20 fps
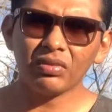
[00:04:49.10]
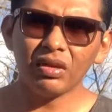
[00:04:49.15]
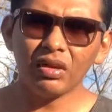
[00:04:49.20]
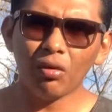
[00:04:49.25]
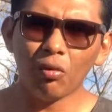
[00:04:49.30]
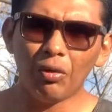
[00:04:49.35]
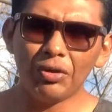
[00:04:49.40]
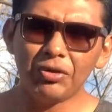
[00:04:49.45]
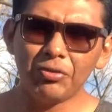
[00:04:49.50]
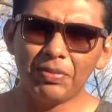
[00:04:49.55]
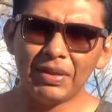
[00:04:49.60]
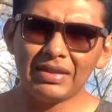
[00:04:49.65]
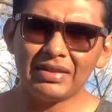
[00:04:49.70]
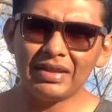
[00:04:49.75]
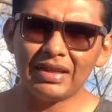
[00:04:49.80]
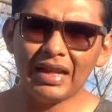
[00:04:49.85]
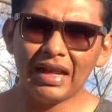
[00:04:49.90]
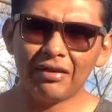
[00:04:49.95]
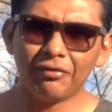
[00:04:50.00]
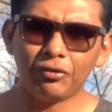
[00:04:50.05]
what you
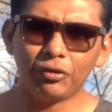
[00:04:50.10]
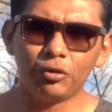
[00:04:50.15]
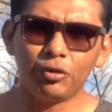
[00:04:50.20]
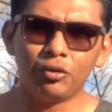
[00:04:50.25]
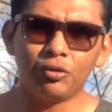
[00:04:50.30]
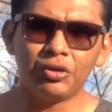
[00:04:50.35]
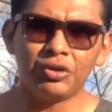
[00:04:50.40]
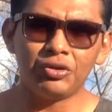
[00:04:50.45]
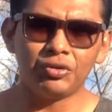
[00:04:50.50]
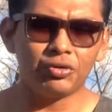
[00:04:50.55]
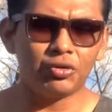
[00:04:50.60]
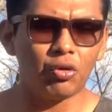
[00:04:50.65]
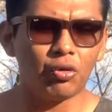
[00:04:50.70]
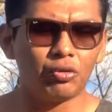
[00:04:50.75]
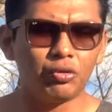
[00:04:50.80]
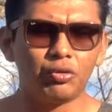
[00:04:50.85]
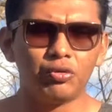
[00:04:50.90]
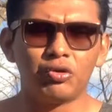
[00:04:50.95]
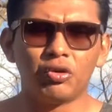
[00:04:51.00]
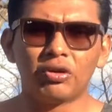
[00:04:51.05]
basically have to do is just go
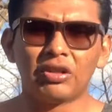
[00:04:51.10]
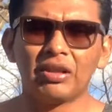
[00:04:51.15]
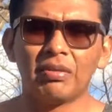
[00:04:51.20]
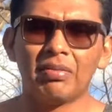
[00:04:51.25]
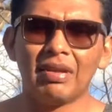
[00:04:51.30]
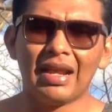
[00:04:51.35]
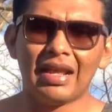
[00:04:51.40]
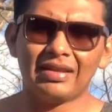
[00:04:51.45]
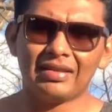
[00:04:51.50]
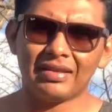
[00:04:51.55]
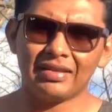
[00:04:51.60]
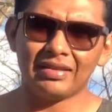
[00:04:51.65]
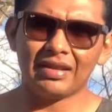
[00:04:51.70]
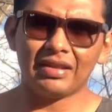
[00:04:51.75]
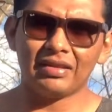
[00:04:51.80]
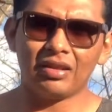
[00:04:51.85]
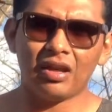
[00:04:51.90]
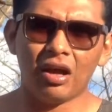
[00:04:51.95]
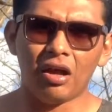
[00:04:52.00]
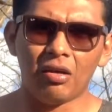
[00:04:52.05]
to
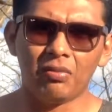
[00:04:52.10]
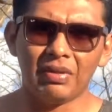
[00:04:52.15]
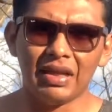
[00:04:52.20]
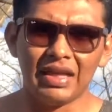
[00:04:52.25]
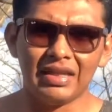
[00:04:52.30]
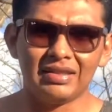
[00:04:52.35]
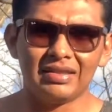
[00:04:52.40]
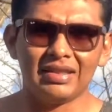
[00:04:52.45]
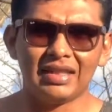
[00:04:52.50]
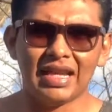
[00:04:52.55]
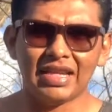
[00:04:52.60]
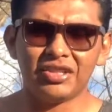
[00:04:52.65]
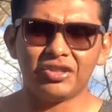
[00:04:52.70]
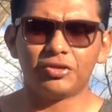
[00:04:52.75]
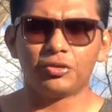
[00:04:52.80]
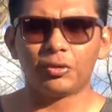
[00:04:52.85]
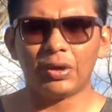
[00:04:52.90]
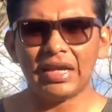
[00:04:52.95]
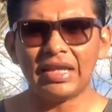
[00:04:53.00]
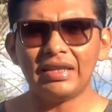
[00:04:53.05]

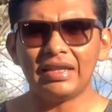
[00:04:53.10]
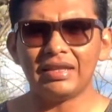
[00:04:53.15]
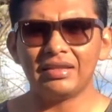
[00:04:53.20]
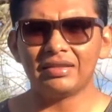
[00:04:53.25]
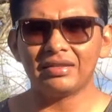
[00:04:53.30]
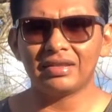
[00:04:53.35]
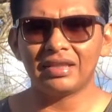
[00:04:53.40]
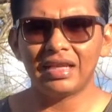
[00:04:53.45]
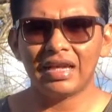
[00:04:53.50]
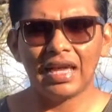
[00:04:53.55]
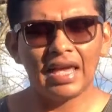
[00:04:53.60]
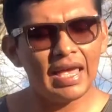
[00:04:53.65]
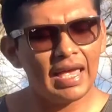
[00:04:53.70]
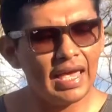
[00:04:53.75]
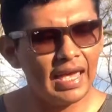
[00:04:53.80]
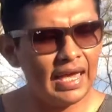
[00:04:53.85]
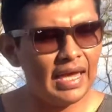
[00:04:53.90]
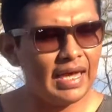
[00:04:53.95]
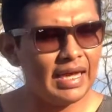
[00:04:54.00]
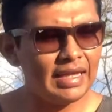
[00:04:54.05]
jordanvelazquez.com/trainings
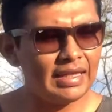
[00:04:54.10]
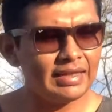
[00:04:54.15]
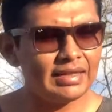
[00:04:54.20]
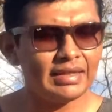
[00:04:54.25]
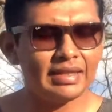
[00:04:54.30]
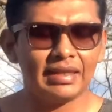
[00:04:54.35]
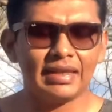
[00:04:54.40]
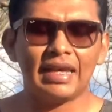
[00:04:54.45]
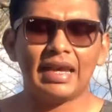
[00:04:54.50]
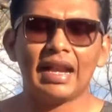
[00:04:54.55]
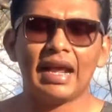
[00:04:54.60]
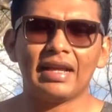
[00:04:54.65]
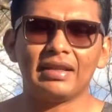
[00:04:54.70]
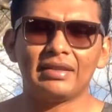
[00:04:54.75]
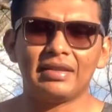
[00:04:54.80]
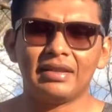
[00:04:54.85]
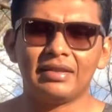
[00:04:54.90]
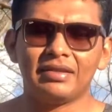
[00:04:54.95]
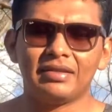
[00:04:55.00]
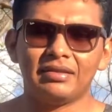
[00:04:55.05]
and get
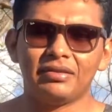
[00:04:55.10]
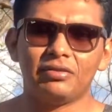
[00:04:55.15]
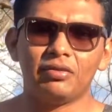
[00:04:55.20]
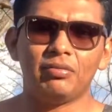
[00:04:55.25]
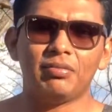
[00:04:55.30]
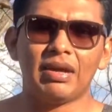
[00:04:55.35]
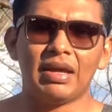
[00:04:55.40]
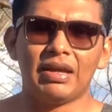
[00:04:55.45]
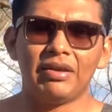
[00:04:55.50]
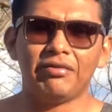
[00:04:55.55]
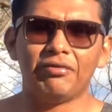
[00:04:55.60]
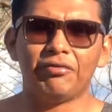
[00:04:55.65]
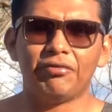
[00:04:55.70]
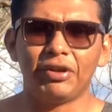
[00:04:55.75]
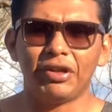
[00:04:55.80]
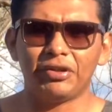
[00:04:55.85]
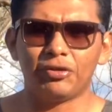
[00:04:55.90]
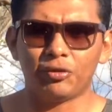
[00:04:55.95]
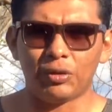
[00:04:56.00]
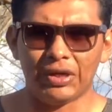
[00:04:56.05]
access to my
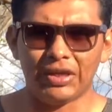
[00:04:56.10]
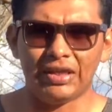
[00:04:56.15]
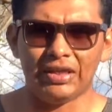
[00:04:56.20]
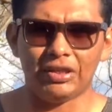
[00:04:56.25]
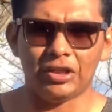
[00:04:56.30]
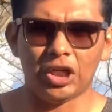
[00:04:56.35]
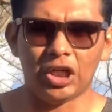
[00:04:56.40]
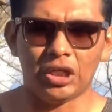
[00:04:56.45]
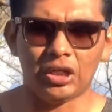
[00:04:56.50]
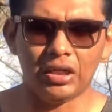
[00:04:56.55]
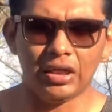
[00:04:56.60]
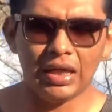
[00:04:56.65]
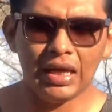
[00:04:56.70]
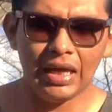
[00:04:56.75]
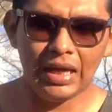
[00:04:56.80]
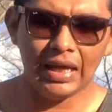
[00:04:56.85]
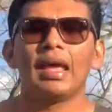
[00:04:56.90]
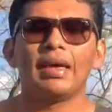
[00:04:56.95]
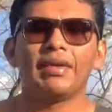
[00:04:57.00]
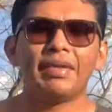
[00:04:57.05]
free training there.
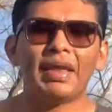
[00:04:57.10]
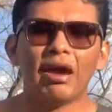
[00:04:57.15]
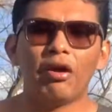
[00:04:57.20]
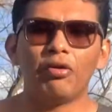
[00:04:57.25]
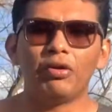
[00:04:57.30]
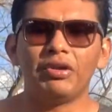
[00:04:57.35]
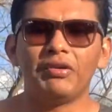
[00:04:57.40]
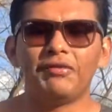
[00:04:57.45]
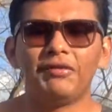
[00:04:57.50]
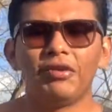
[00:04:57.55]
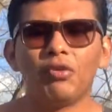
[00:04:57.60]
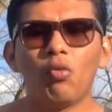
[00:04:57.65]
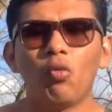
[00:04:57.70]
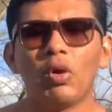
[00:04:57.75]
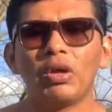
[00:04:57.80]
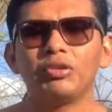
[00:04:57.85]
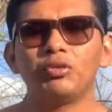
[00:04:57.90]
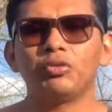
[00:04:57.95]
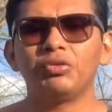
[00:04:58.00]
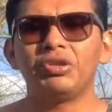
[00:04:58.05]
Now, if you don't
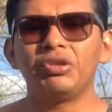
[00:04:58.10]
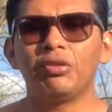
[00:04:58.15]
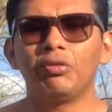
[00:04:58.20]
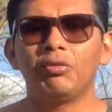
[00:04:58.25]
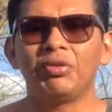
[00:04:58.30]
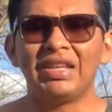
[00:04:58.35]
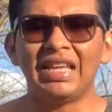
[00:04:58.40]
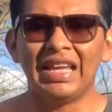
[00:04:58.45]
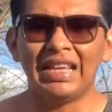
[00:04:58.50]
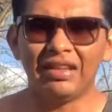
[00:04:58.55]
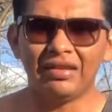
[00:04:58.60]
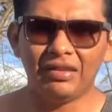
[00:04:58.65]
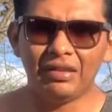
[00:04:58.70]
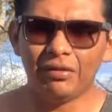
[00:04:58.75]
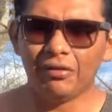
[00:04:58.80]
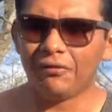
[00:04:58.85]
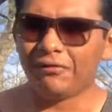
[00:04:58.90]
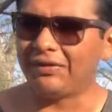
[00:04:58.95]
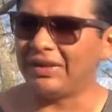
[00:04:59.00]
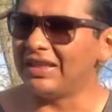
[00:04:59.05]
want to deal with
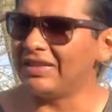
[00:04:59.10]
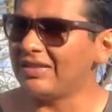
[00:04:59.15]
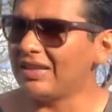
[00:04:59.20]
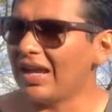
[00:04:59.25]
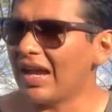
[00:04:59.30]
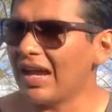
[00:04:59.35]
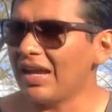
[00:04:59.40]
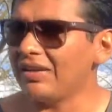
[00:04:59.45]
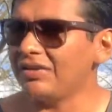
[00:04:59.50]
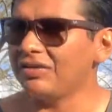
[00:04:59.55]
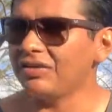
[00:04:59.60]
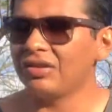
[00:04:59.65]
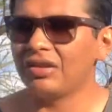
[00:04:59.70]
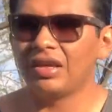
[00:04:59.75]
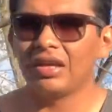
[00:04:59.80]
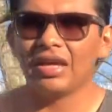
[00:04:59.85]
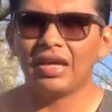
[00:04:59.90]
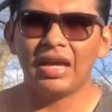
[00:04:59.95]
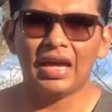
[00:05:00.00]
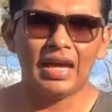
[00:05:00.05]
anything of these guys,
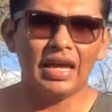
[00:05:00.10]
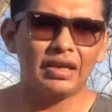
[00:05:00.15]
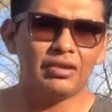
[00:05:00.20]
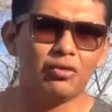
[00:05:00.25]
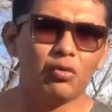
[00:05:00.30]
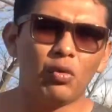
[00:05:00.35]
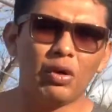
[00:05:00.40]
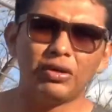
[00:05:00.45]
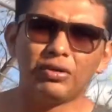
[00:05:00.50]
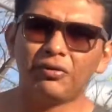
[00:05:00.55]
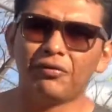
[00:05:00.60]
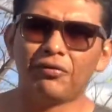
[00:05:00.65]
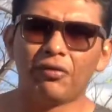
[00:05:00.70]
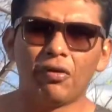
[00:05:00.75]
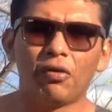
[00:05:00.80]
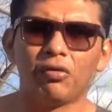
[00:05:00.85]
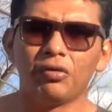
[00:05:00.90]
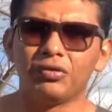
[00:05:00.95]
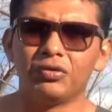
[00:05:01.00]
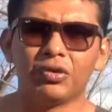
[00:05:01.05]
you want to
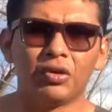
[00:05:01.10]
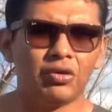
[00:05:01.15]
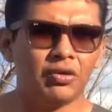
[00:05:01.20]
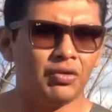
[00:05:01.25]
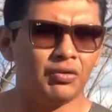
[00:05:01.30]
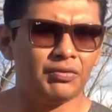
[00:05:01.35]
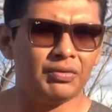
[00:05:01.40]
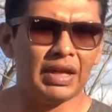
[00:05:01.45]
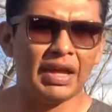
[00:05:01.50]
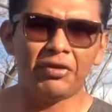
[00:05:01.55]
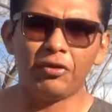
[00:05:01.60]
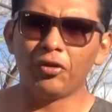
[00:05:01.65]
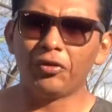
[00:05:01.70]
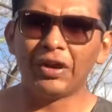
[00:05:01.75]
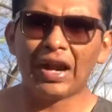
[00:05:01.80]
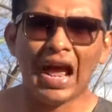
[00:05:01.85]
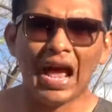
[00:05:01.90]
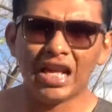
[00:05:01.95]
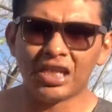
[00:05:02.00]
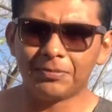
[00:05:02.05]
focus on
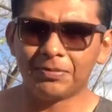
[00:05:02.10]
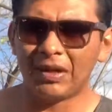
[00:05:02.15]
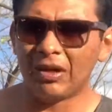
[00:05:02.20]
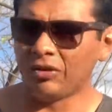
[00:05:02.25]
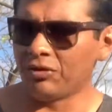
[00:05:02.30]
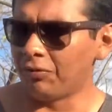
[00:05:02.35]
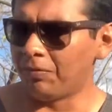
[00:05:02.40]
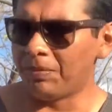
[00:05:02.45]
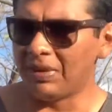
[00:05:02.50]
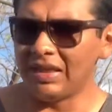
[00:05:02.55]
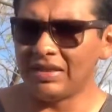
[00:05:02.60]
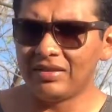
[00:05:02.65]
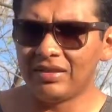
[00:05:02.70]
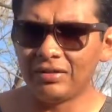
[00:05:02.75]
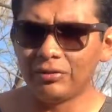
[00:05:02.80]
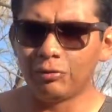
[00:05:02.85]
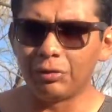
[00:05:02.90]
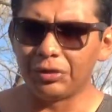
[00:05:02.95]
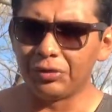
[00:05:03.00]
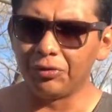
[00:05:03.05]
another aspect of your
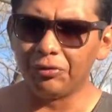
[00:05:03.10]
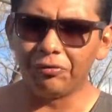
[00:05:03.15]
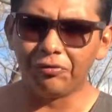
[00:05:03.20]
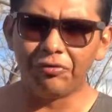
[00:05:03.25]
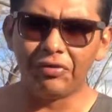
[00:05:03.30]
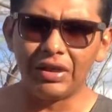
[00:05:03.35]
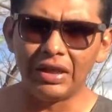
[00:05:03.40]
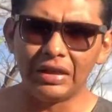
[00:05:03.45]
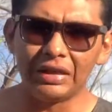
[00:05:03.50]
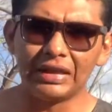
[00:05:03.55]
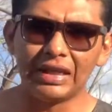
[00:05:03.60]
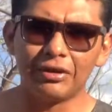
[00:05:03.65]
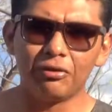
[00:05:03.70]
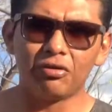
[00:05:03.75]
business where you feel that you